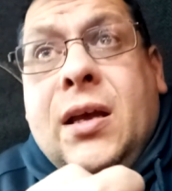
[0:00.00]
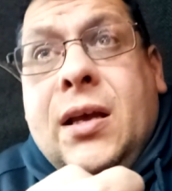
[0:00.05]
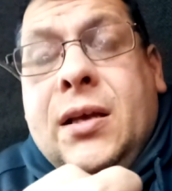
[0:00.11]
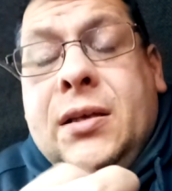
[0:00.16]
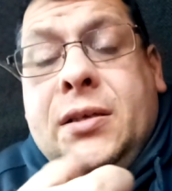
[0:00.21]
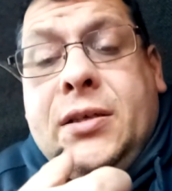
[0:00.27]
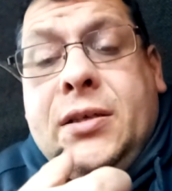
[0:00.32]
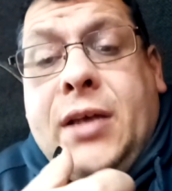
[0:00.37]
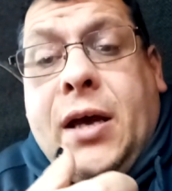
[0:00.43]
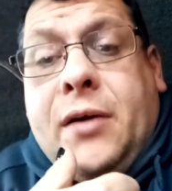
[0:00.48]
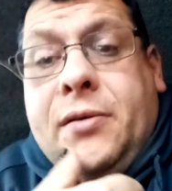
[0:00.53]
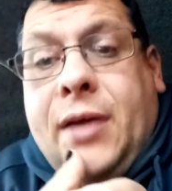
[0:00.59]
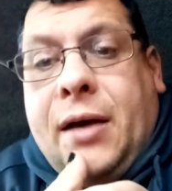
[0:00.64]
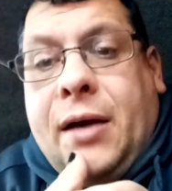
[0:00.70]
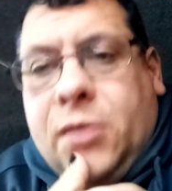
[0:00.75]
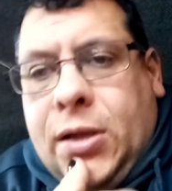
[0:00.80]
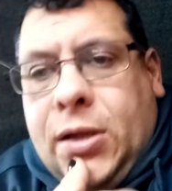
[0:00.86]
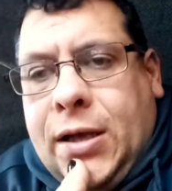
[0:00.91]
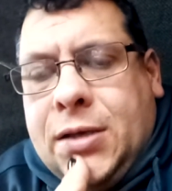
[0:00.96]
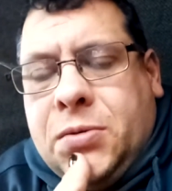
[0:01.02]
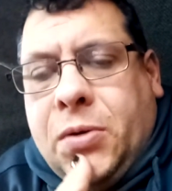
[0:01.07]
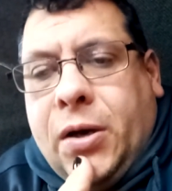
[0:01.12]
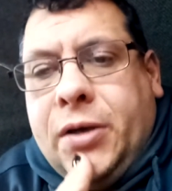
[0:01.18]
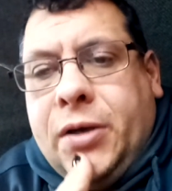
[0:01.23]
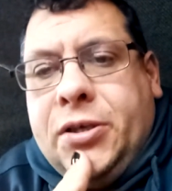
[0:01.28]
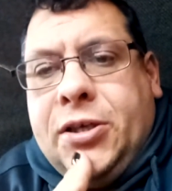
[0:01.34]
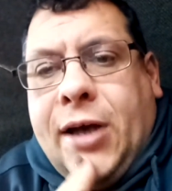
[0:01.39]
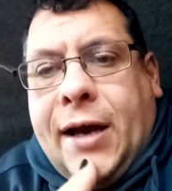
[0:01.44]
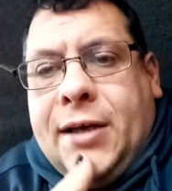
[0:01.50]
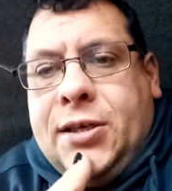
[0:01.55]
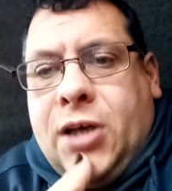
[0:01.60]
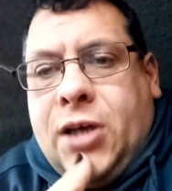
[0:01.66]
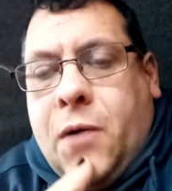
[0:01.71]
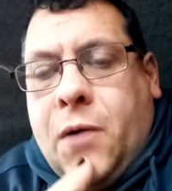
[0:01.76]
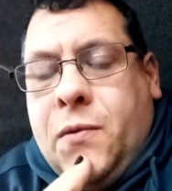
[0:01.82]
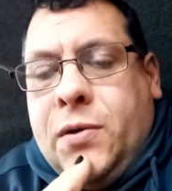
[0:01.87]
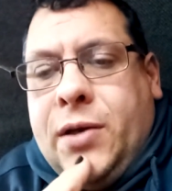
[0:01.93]
So that's what I'd change.
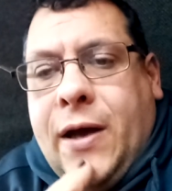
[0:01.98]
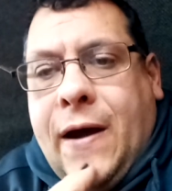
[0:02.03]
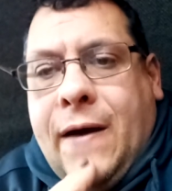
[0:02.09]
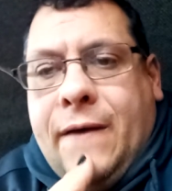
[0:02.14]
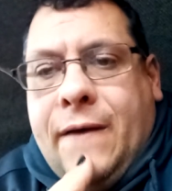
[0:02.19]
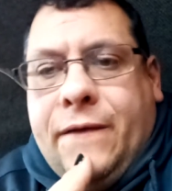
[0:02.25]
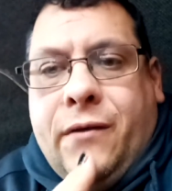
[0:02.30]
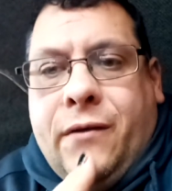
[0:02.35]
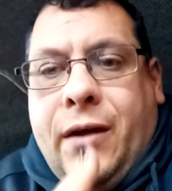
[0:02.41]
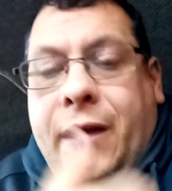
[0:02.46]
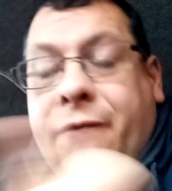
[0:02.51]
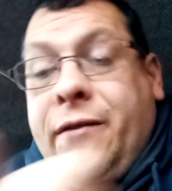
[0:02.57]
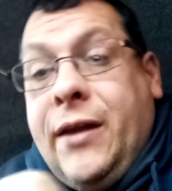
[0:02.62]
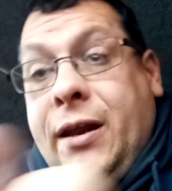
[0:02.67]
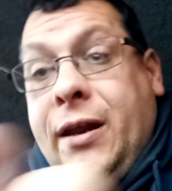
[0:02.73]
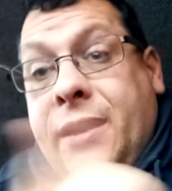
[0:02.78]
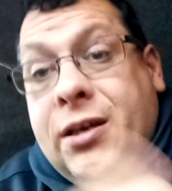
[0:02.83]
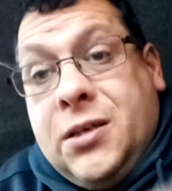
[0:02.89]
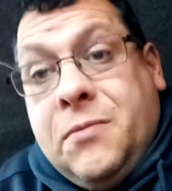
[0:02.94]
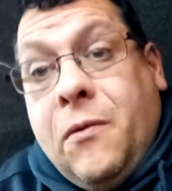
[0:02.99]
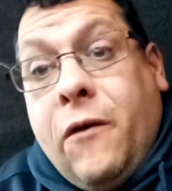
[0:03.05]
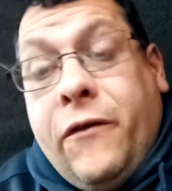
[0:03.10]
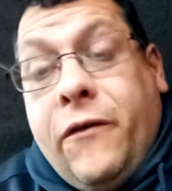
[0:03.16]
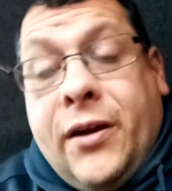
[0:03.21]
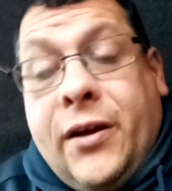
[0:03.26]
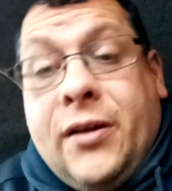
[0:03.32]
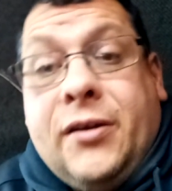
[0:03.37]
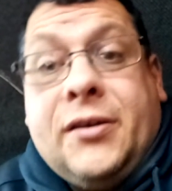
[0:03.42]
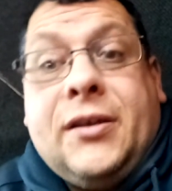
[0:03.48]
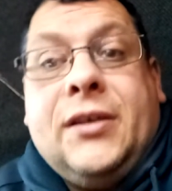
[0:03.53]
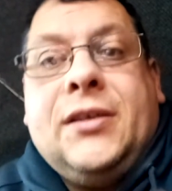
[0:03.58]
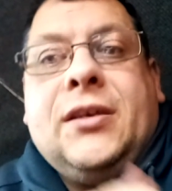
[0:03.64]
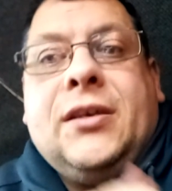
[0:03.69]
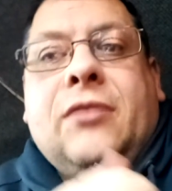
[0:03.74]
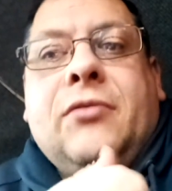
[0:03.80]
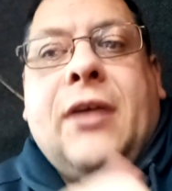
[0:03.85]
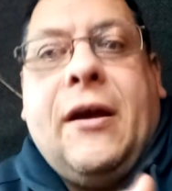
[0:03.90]
I would have, even in a small thing like
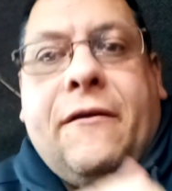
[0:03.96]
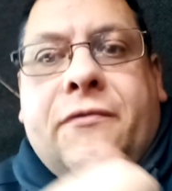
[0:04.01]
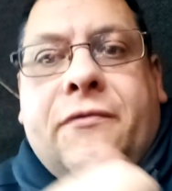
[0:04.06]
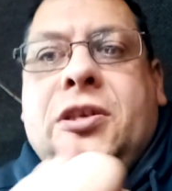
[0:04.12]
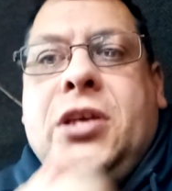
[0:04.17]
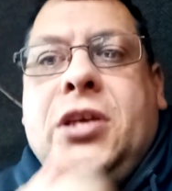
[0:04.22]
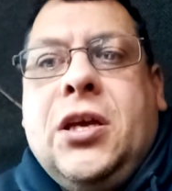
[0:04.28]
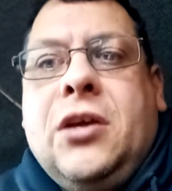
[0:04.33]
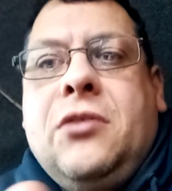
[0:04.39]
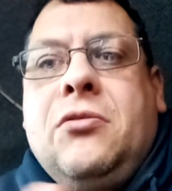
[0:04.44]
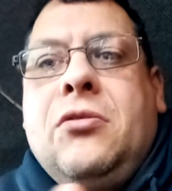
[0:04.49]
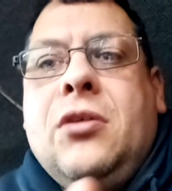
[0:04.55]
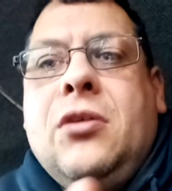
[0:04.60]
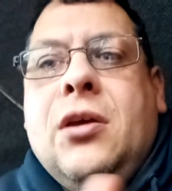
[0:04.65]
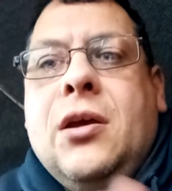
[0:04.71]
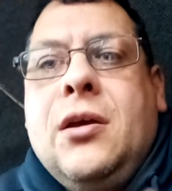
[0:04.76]
this, I would have 2